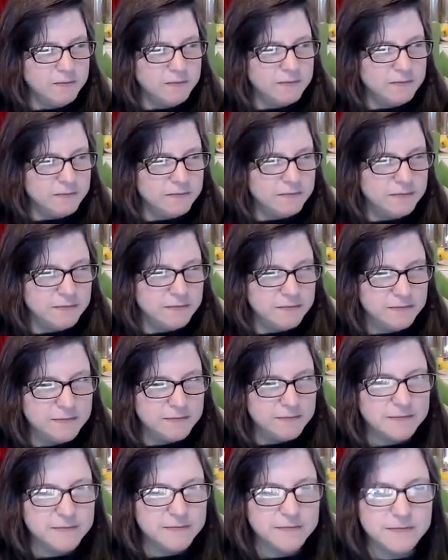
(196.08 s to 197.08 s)

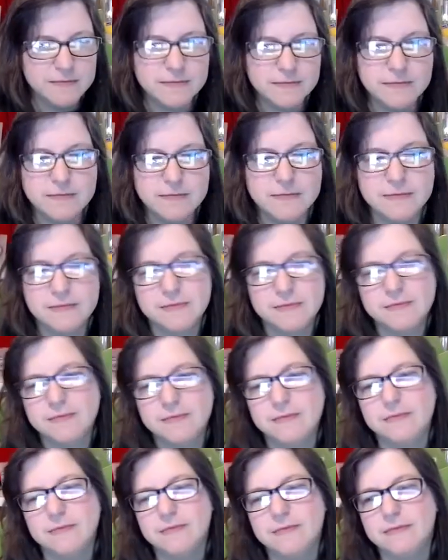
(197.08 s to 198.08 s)

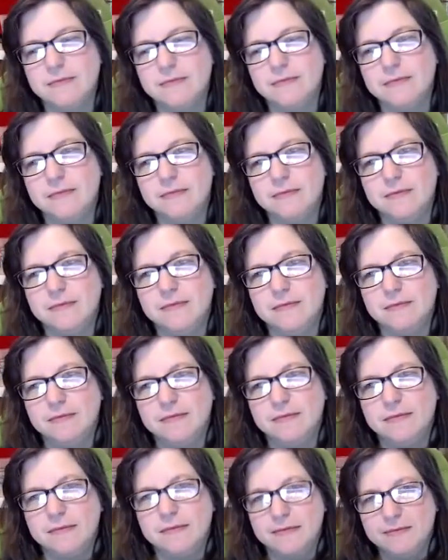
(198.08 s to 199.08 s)

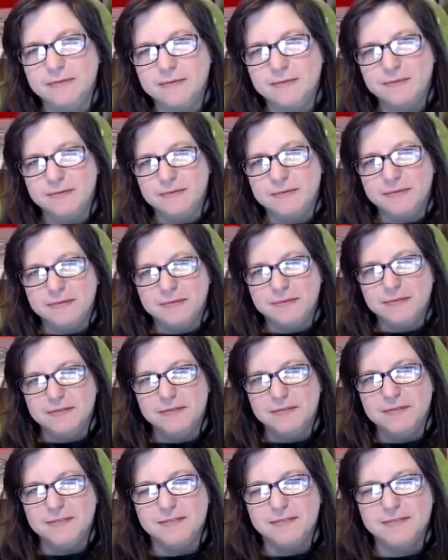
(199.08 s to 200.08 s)

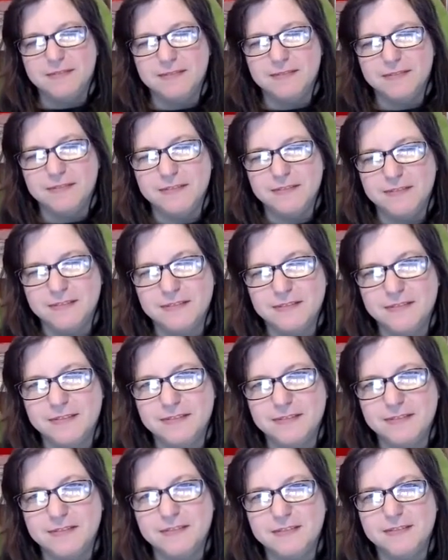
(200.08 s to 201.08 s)

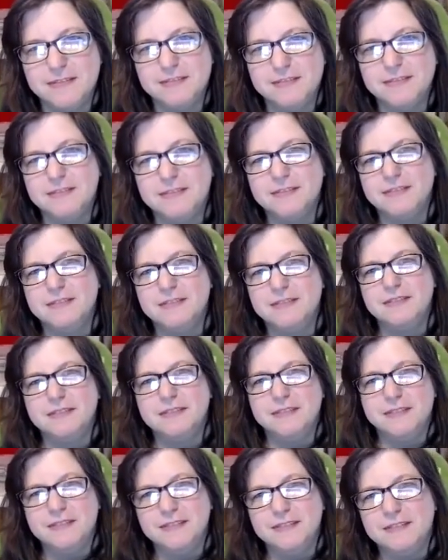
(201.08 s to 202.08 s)

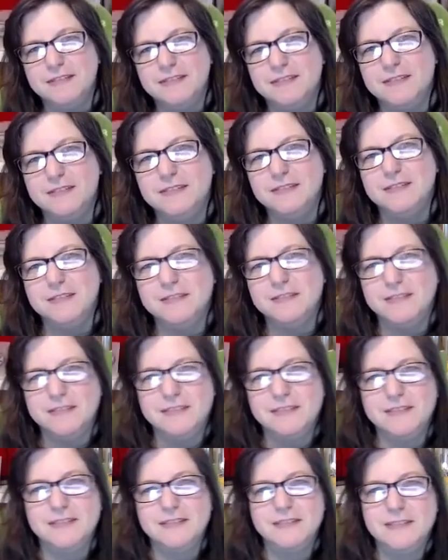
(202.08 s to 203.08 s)

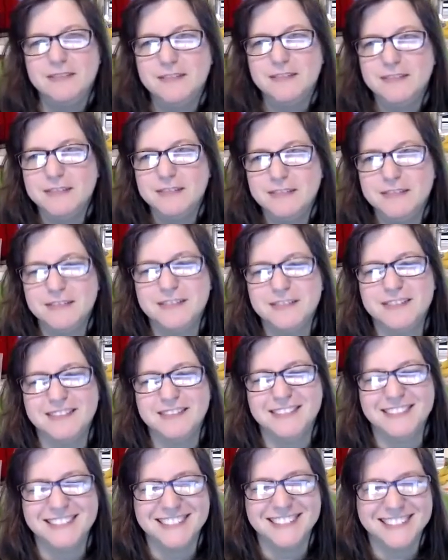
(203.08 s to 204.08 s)
This person isn't speaking.